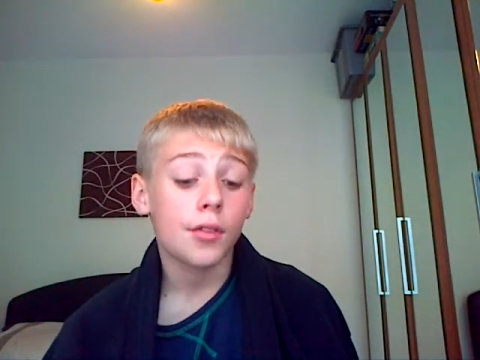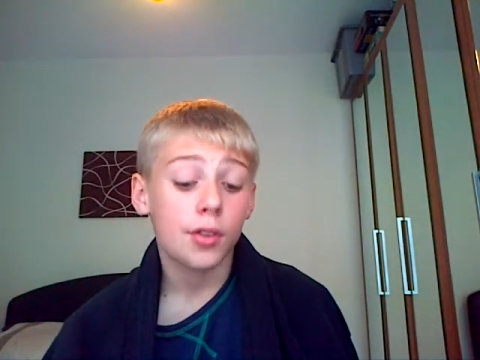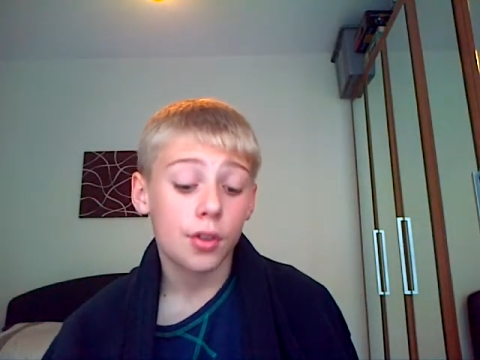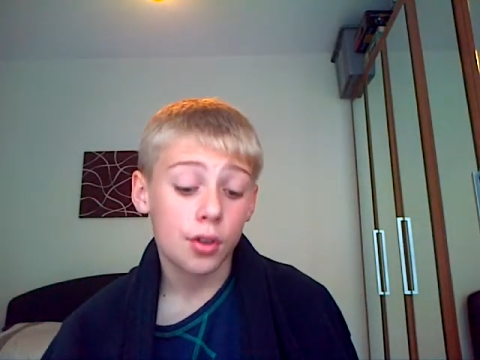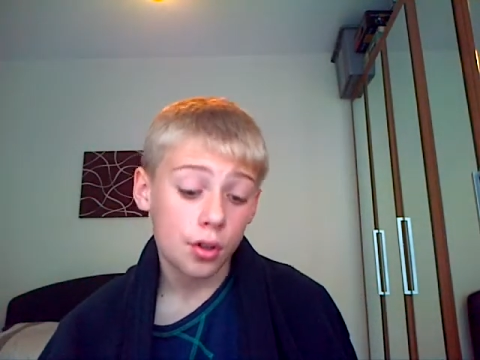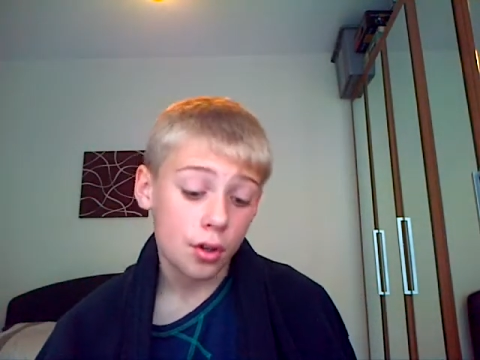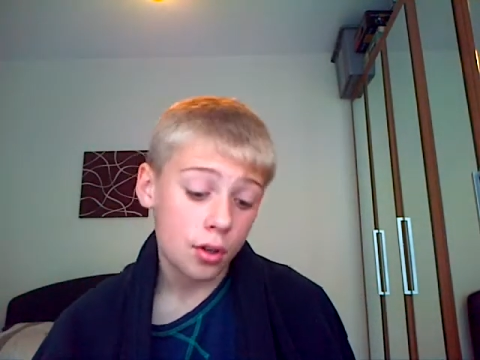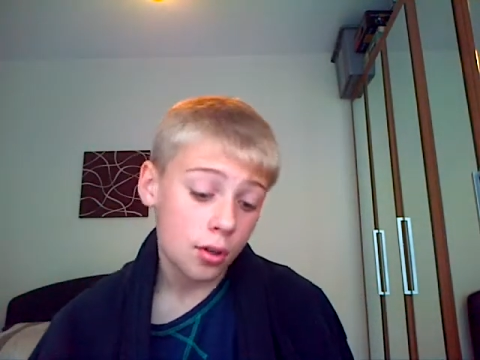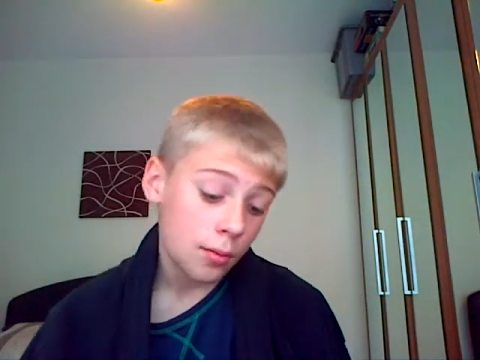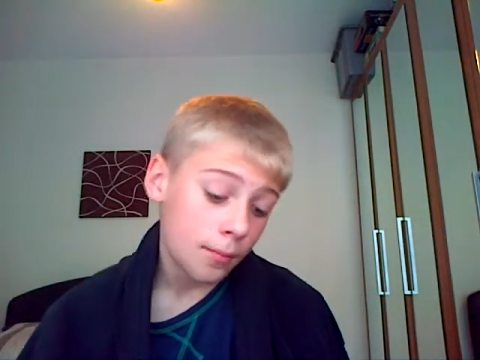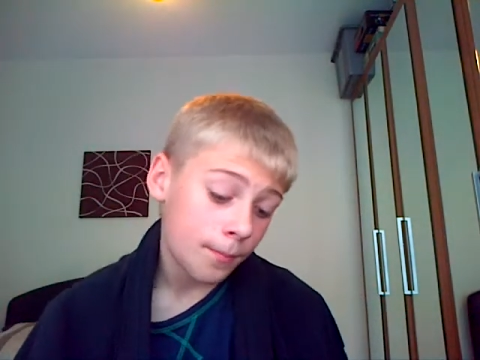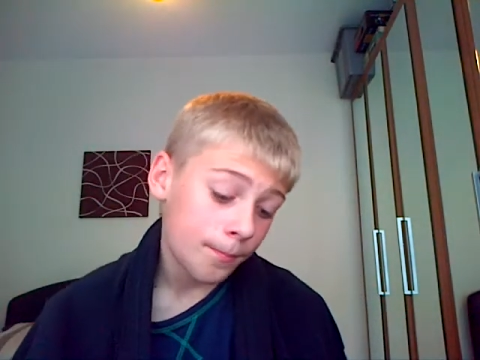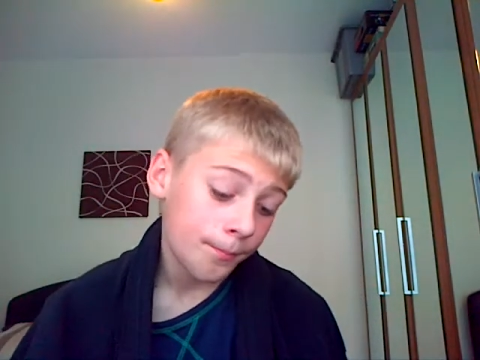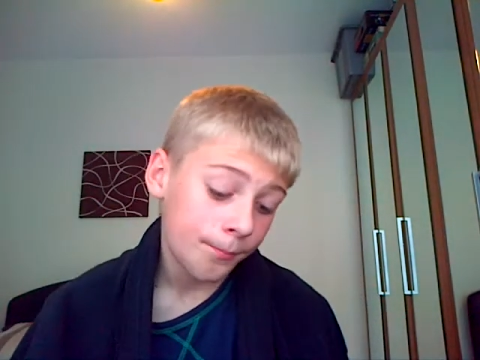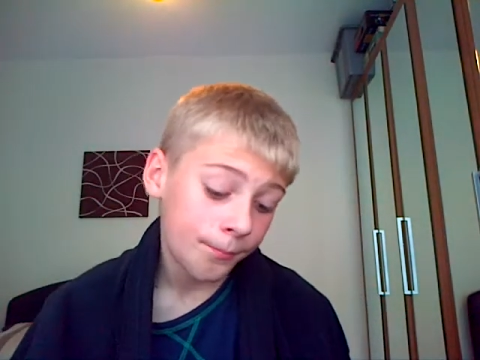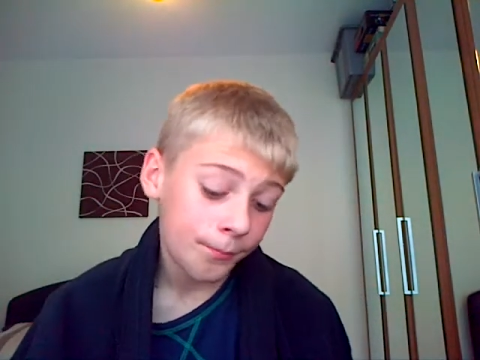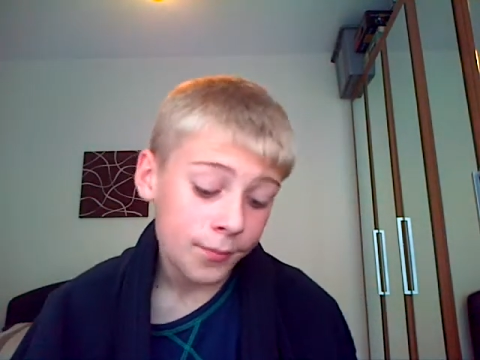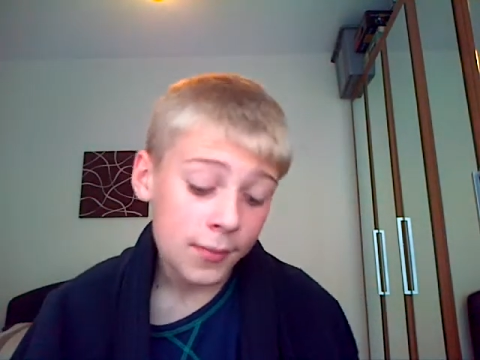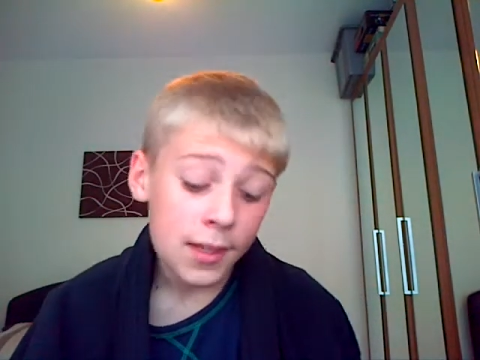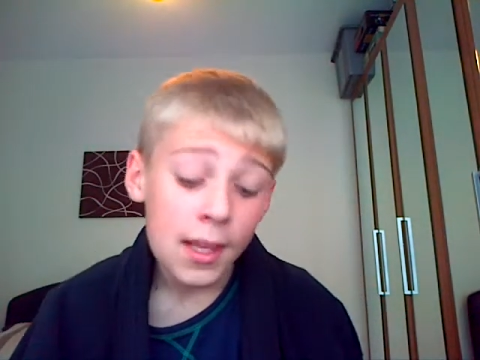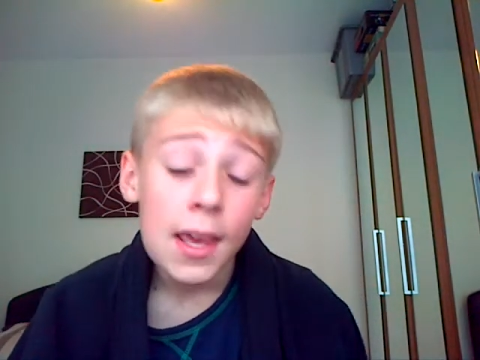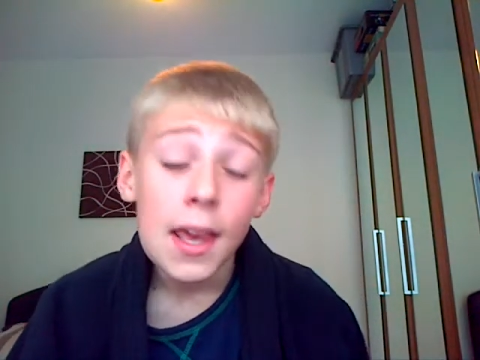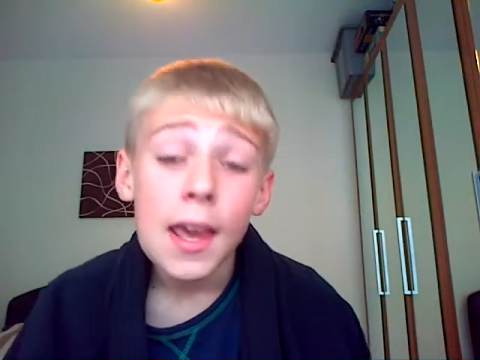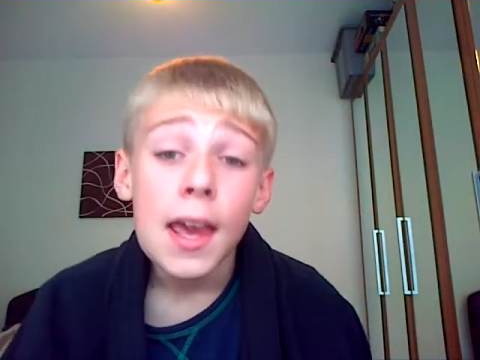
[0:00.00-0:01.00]
so
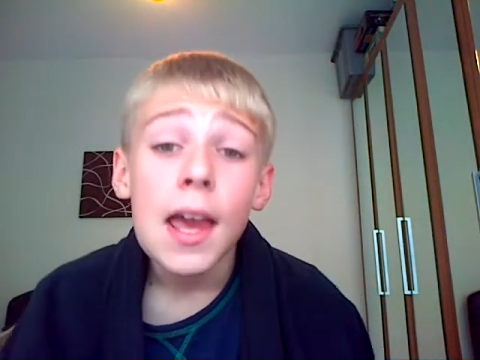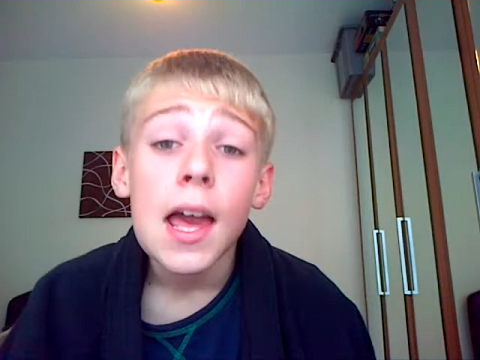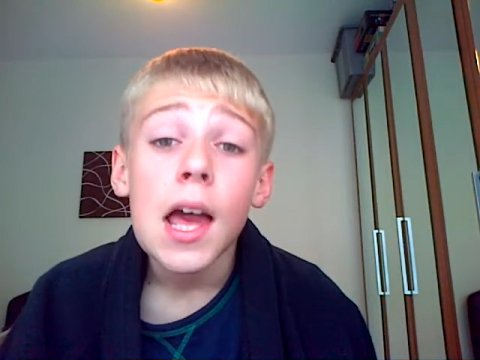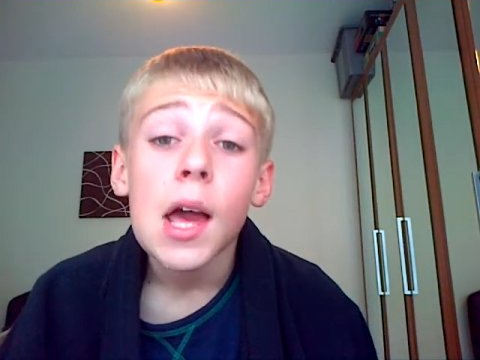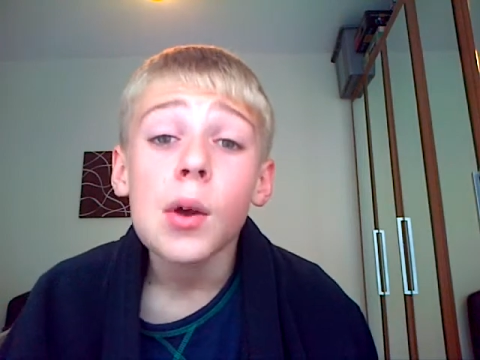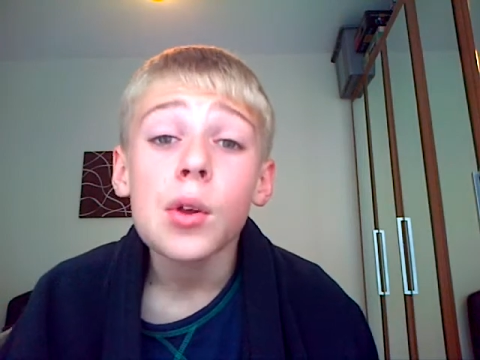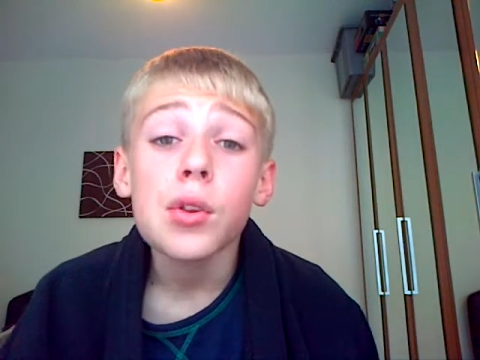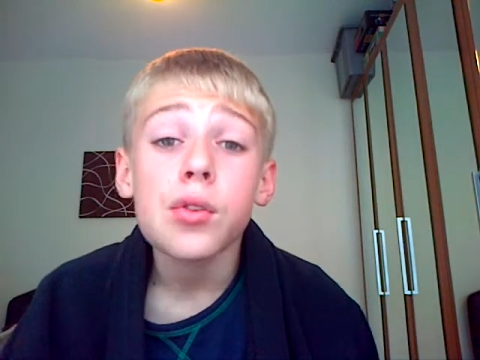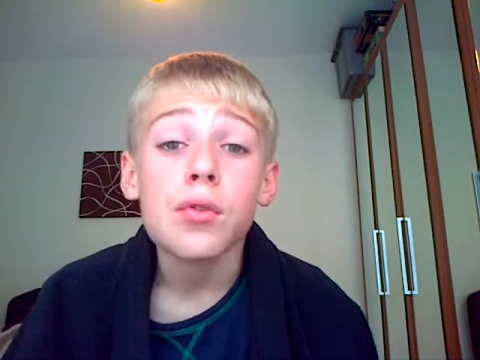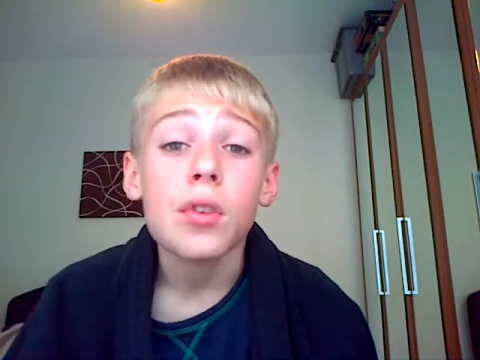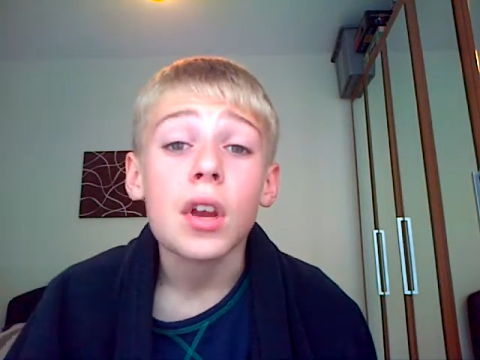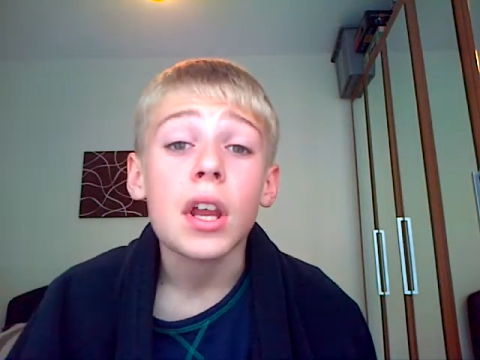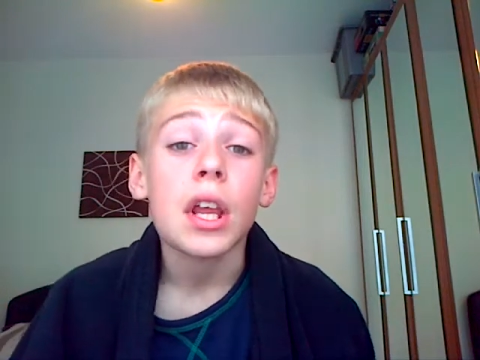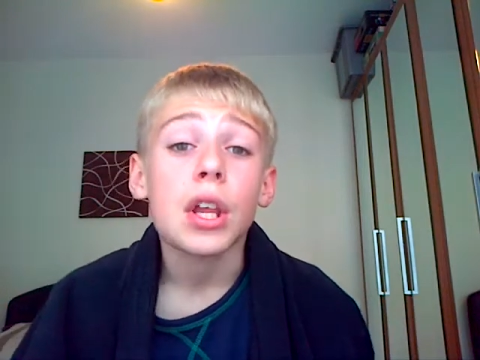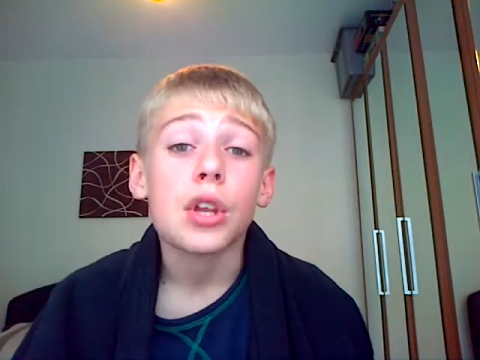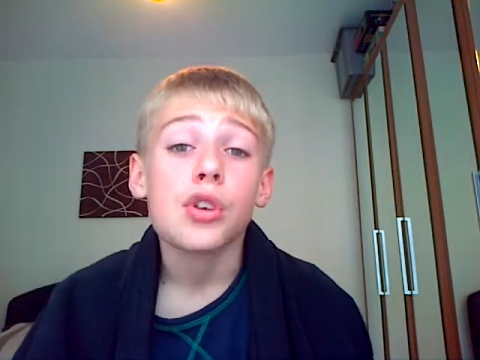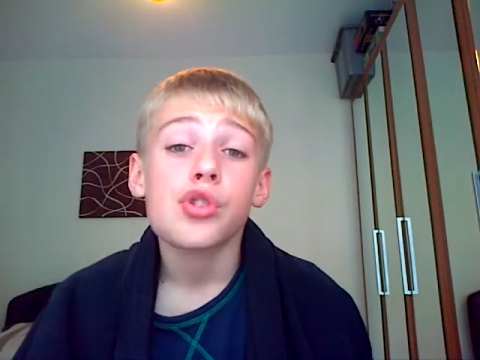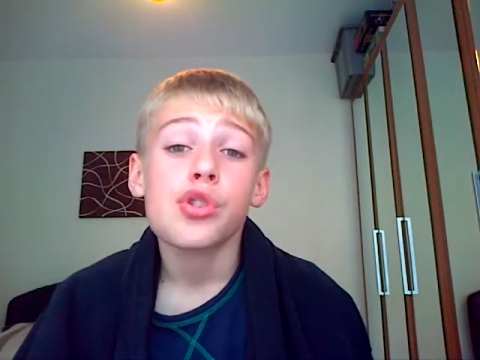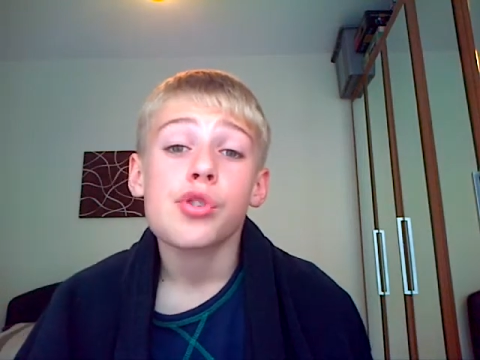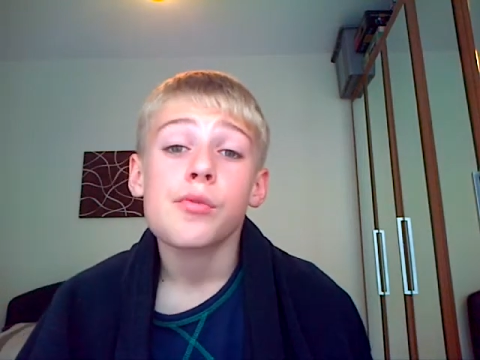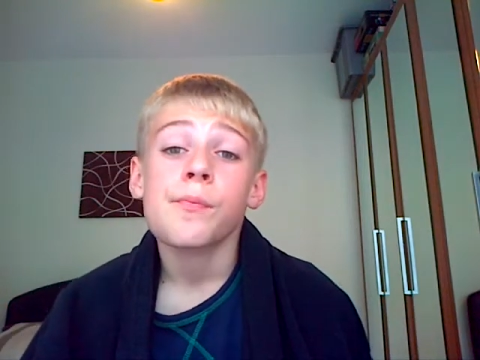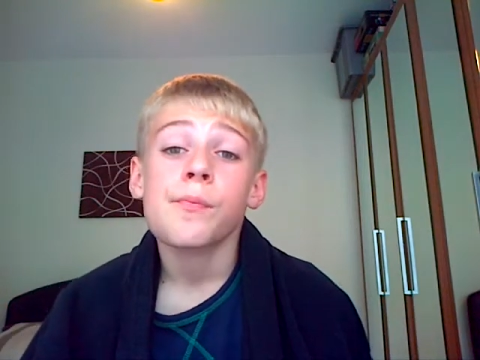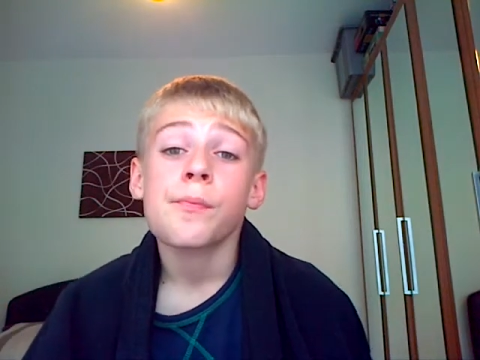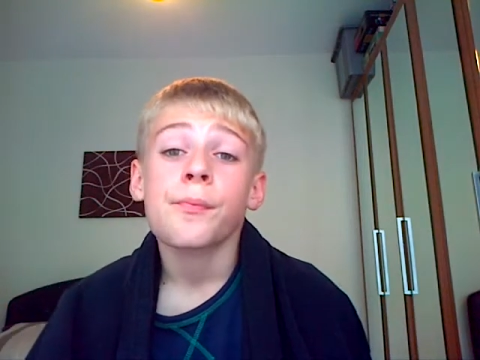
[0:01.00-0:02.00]
I was rich.